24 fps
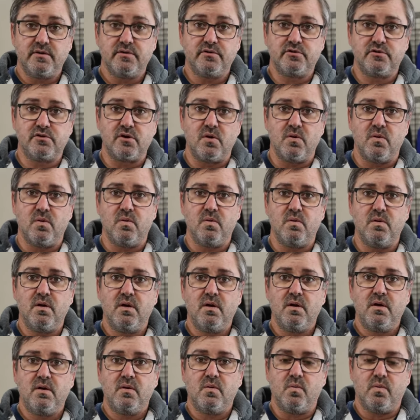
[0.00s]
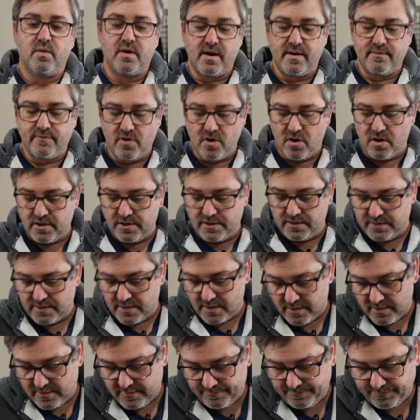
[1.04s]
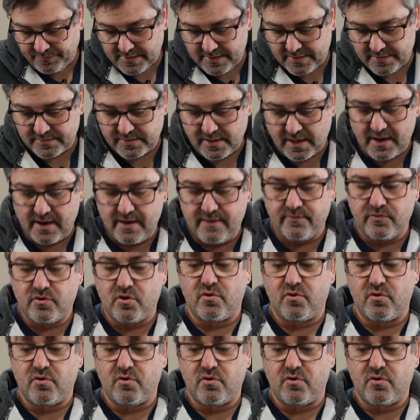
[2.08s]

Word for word: So what I've gone and done is I have